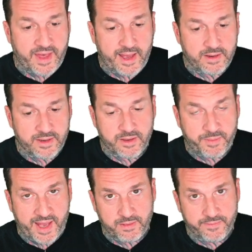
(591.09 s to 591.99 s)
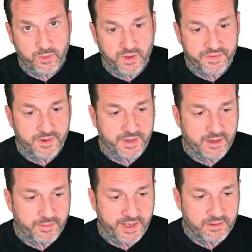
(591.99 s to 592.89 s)
that in compat level one
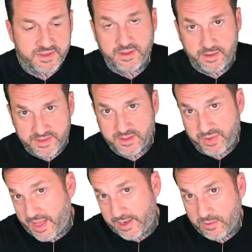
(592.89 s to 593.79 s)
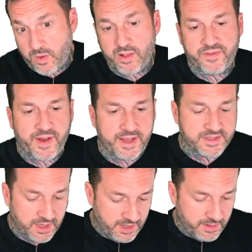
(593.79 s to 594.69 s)
thirty or better, as long as the plan qualifies.